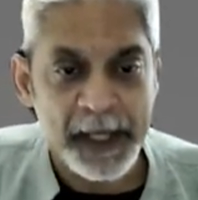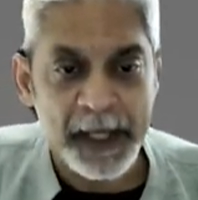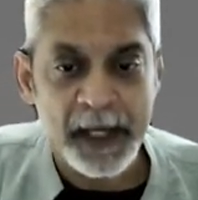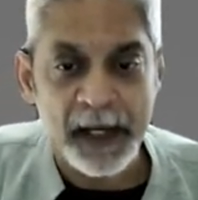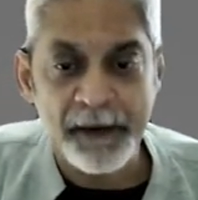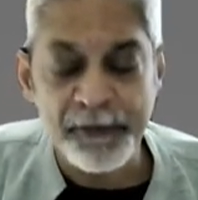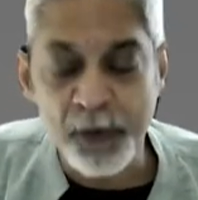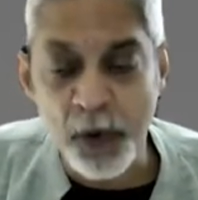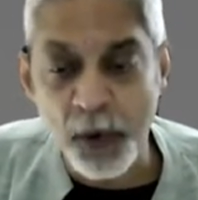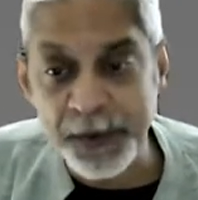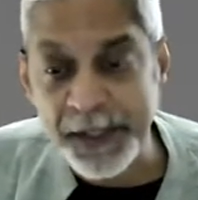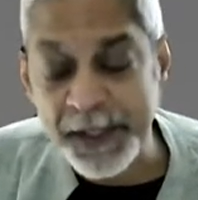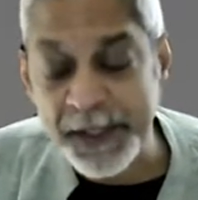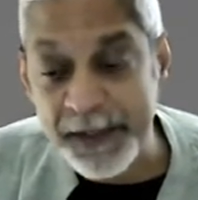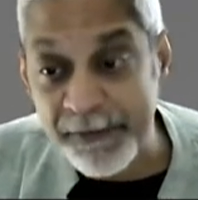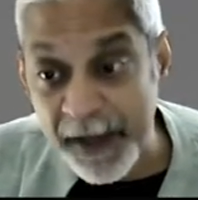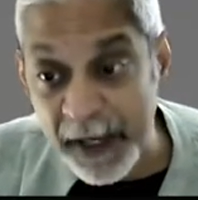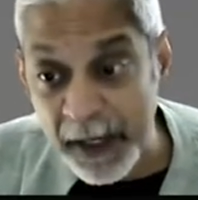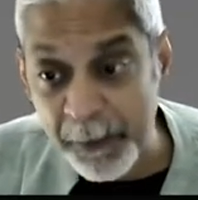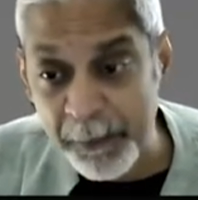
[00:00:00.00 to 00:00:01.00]
Of course, in
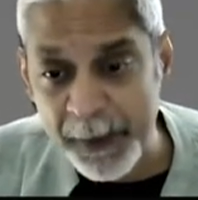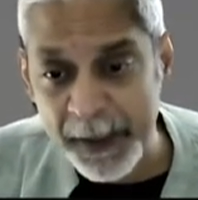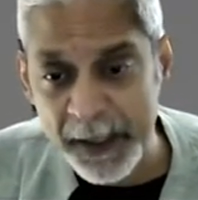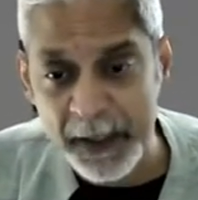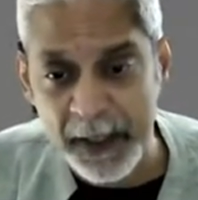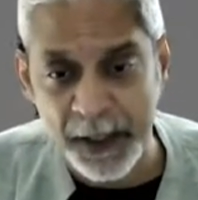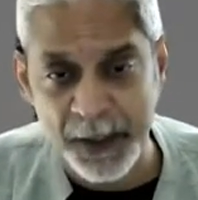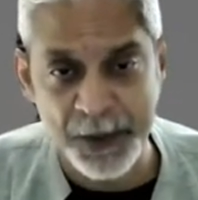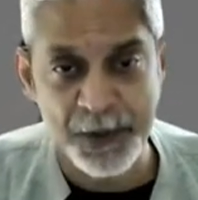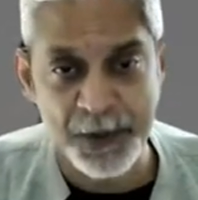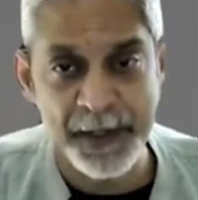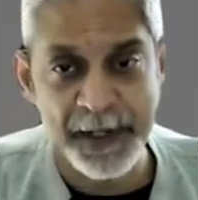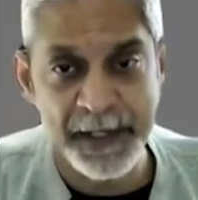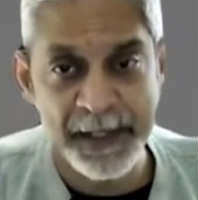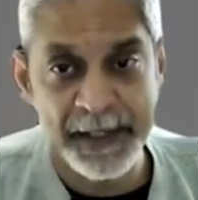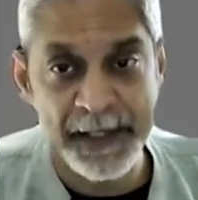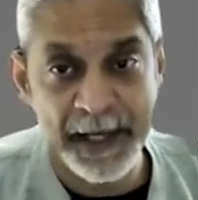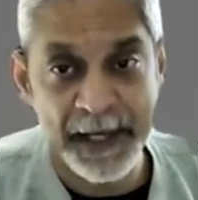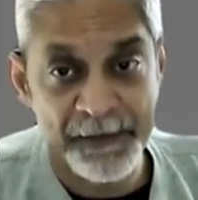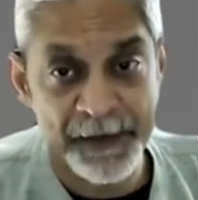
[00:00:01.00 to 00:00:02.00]
developing countries,
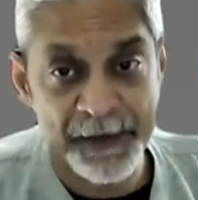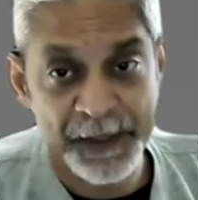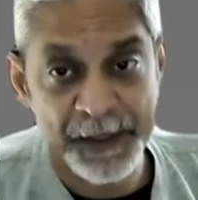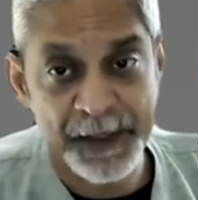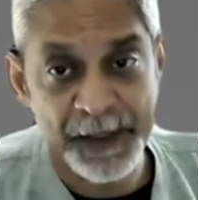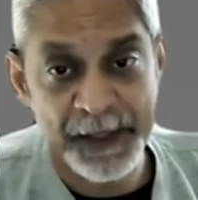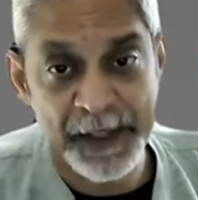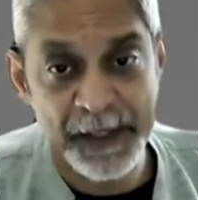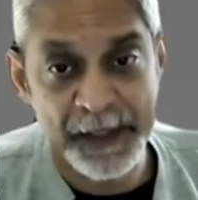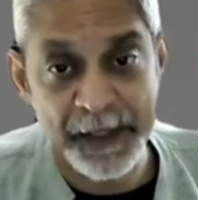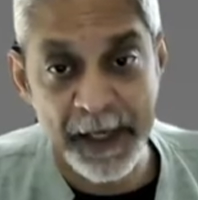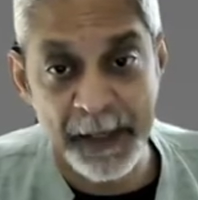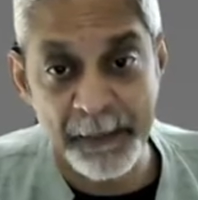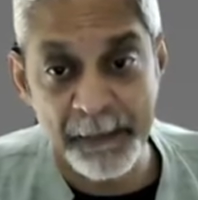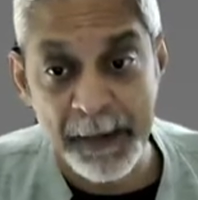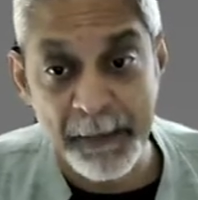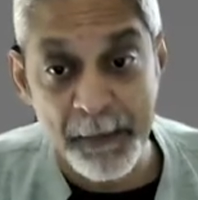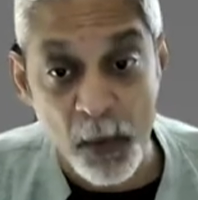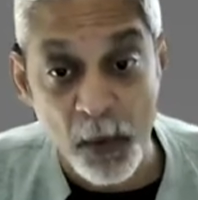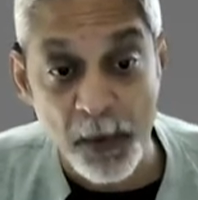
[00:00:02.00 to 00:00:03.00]
the adversities can
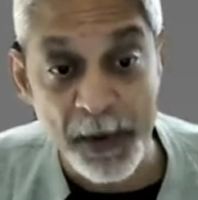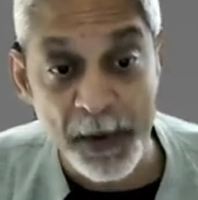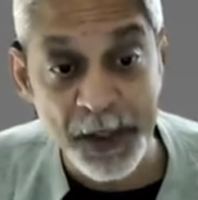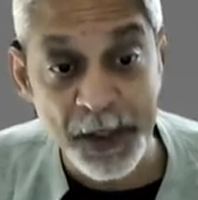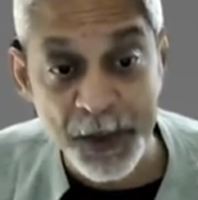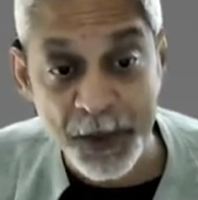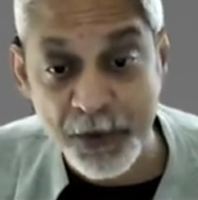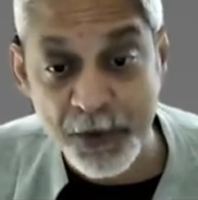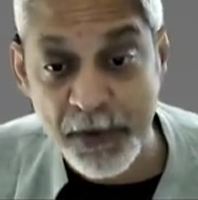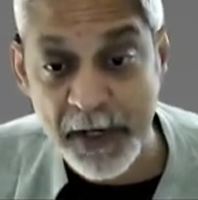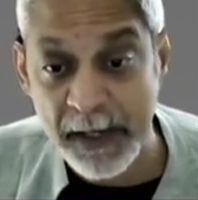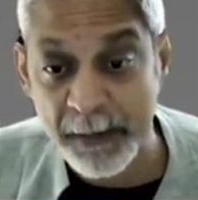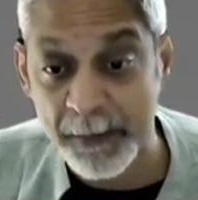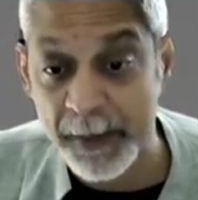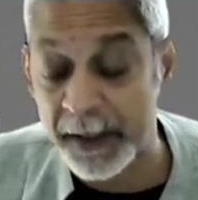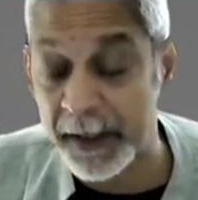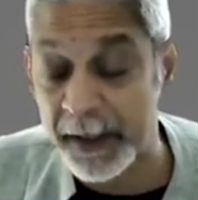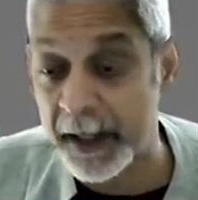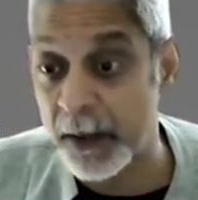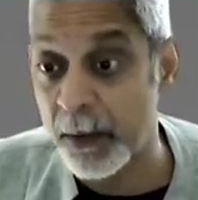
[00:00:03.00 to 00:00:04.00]
be more extreme
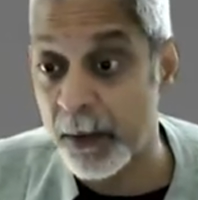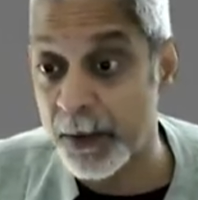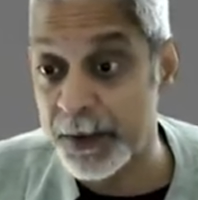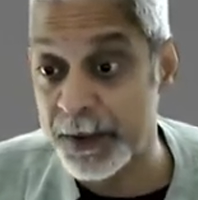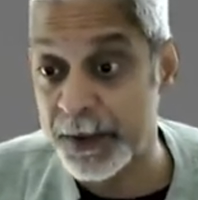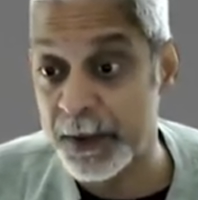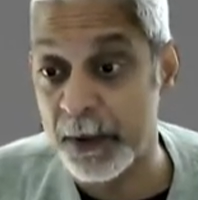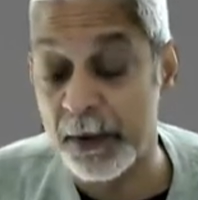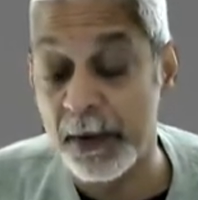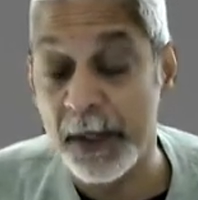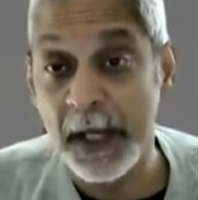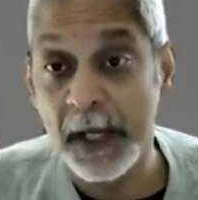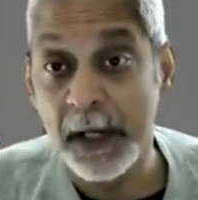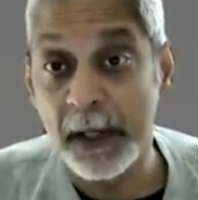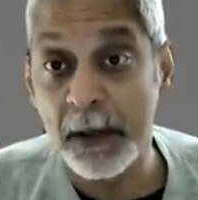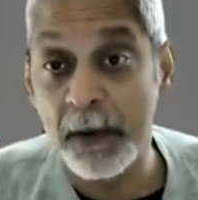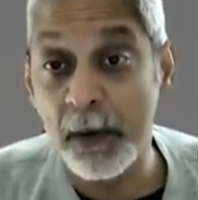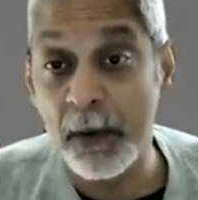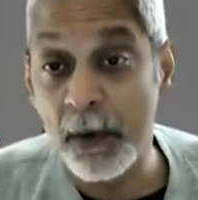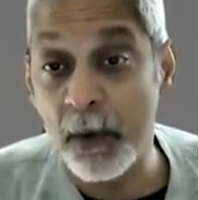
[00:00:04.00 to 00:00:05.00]
and can also
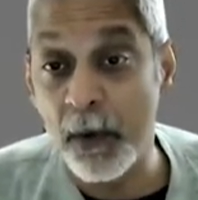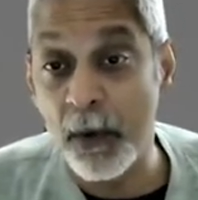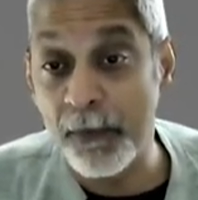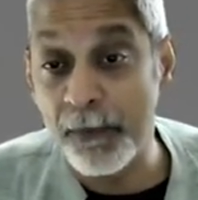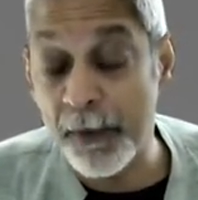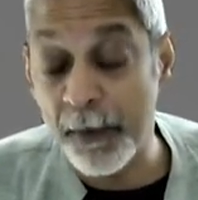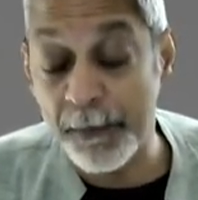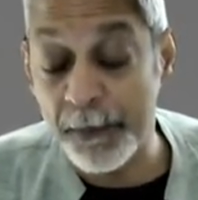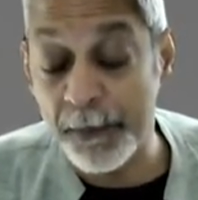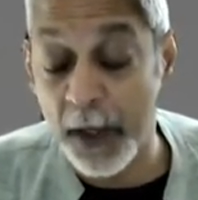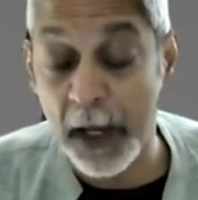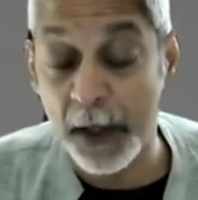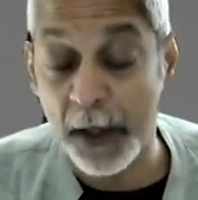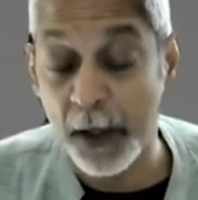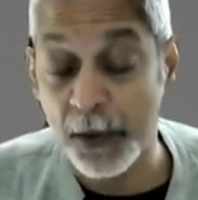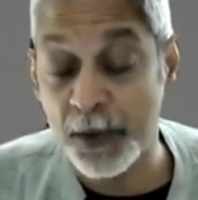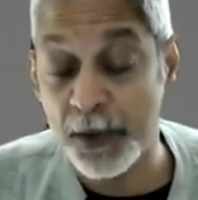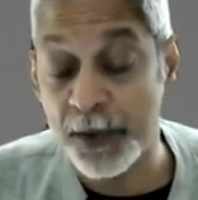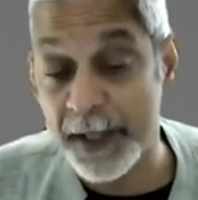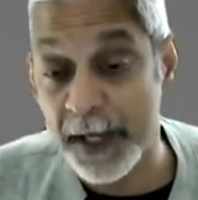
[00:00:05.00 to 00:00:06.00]
go from
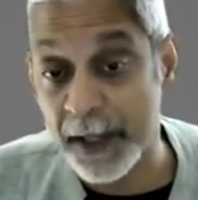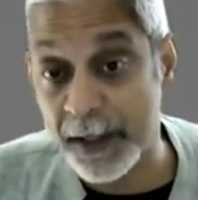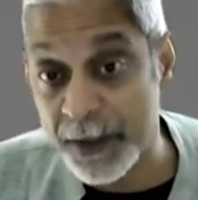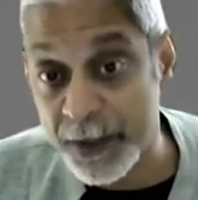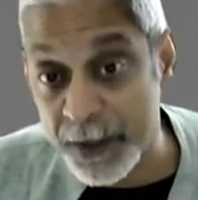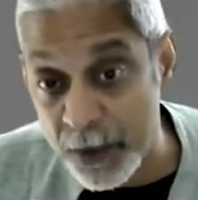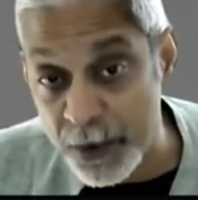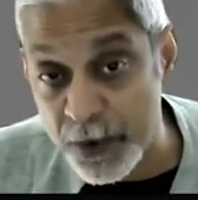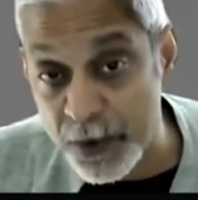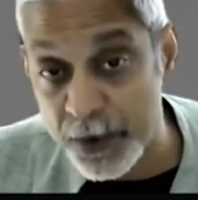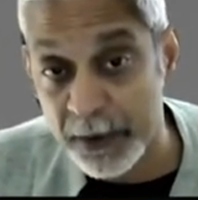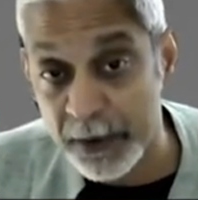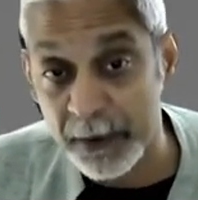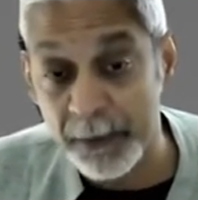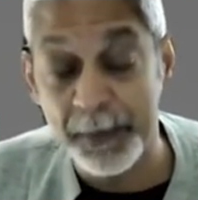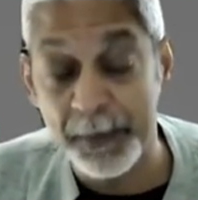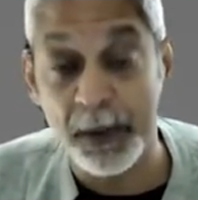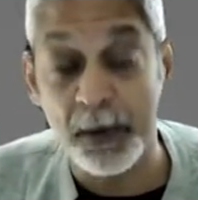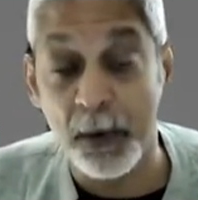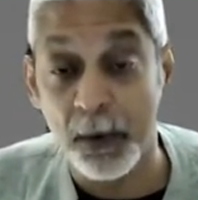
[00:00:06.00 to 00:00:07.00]
not just psychosocial,
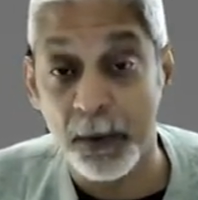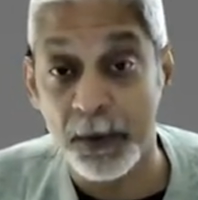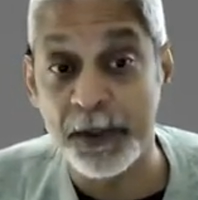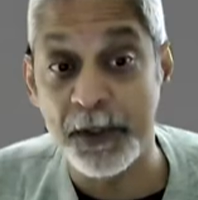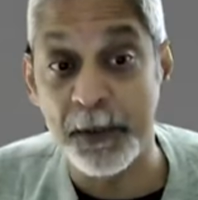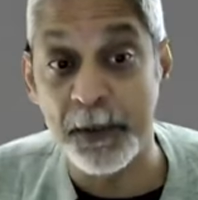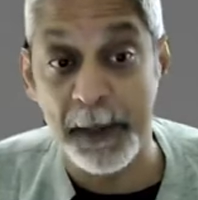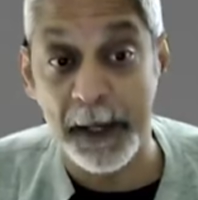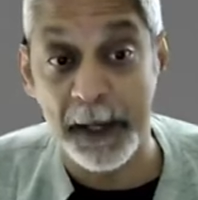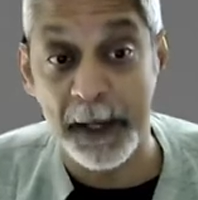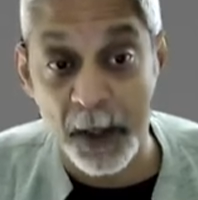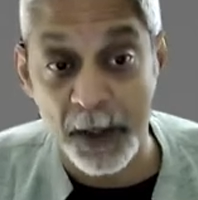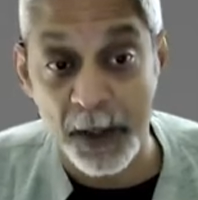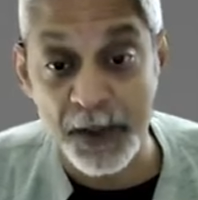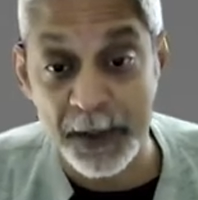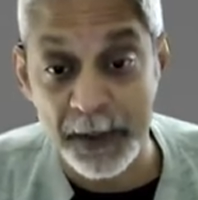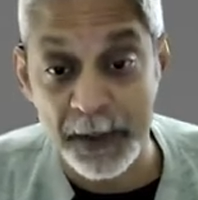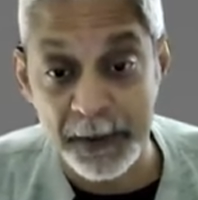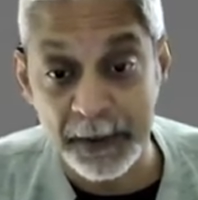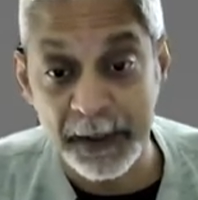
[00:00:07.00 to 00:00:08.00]
but also
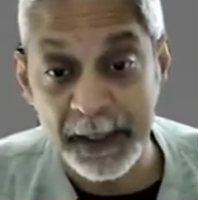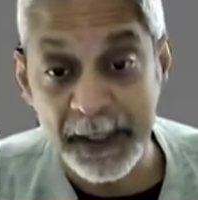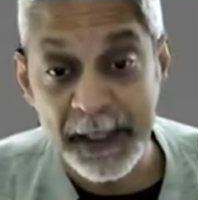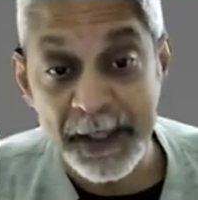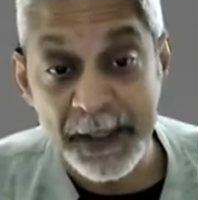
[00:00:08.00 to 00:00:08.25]
biological,